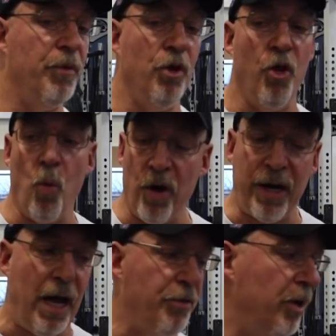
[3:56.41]
You know, the
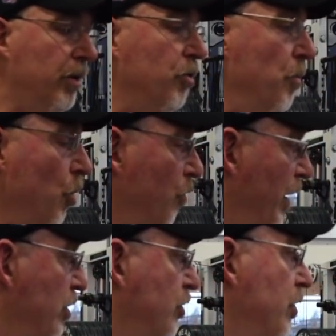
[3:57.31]
work ethic, the
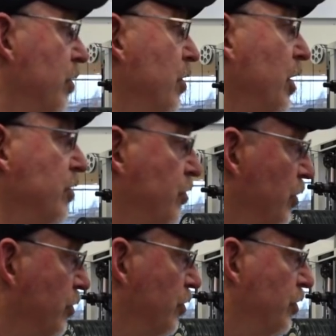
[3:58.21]
motivation, the
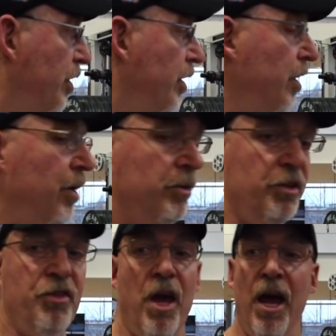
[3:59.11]
consistency,
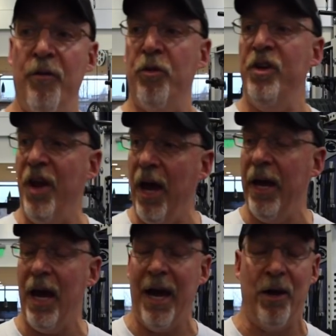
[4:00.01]
just every
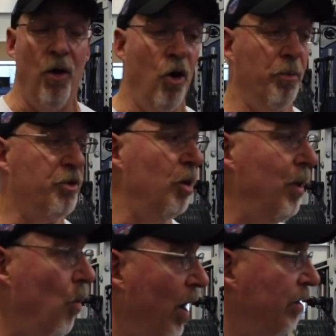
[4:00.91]
day I go home and tell
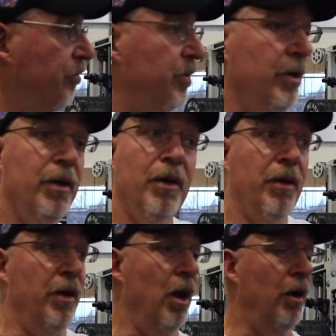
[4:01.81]
my wife,
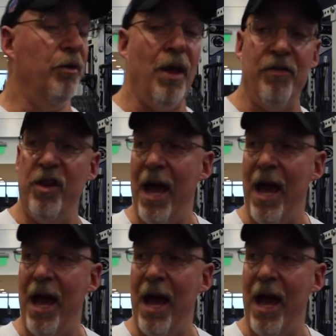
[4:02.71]
you know, every